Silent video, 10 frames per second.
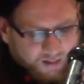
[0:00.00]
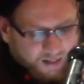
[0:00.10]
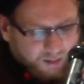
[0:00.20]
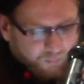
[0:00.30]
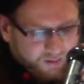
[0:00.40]

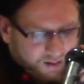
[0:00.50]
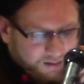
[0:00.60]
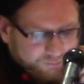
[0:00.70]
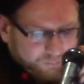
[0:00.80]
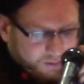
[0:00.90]
And when
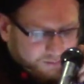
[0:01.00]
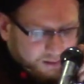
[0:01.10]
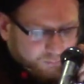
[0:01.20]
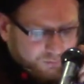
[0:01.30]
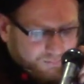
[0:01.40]
Allah subhanahu wa
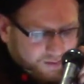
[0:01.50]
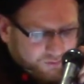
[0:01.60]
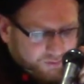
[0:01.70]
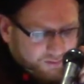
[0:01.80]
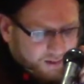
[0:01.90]
ta'ala was
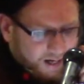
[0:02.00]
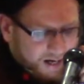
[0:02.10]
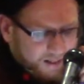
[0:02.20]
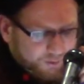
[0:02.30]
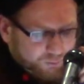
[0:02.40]
mentioned, their
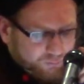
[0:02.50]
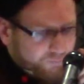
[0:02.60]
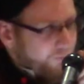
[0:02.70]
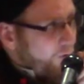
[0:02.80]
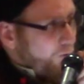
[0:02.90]

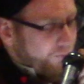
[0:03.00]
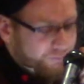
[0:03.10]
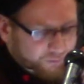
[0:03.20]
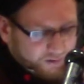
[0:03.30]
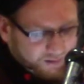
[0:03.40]
eyes
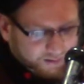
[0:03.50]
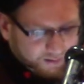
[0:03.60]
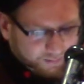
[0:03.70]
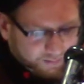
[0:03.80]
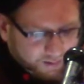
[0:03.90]
flowed
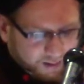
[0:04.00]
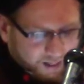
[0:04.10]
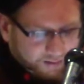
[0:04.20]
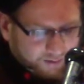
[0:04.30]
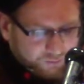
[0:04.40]
freely
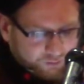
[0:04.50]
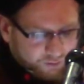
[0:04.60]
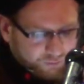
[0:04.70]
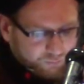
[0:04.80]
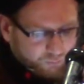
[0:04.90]
and their
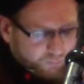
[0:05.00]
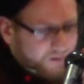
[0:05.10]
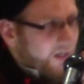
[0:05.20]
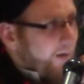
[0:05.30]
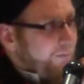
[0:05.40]
shirts
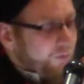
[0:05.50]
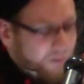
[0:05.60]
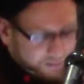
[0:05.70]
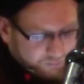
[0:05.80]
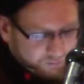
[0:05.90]
became
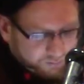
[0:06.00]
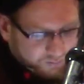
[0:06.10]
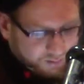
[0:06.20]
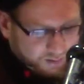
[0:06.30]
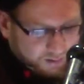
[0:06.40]
drenched.
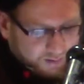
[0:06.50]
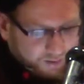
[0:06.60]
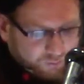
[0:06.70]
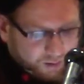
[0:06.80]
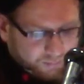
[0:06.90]

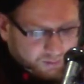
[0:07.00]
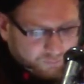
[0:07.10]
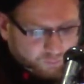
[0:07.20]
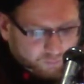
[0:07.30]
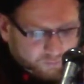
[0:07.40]
They
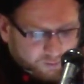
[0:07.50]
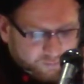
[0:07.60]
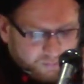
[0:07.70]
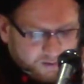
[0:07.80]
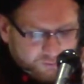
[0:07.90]
trembled for fear
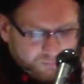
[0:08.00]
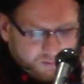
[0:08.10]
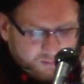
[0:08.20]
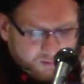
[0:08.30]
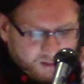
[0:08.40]
of
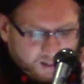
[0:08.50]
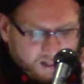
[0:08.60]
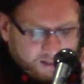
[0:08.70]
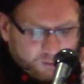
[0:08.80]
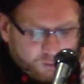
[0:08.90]
punishment
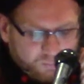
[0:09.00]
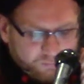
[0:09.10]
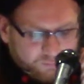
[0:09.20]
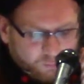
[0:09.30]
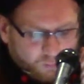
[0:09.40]
and hope
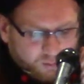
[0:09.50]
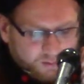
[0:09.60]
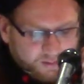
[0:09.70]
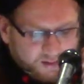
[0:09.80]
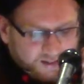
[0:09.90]
of
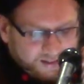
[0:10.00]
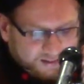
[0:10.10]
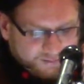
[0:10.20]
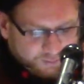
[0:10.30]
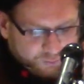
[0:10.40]
reward
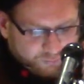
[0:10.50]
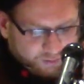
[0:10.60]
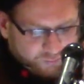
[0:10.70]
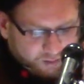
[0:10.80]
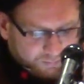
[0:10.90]
as the
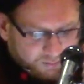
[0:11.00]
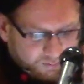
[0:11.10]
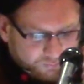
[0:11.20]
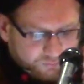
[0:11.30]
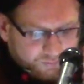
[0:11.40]
tree
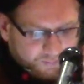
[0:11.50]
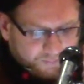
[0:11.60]
trembles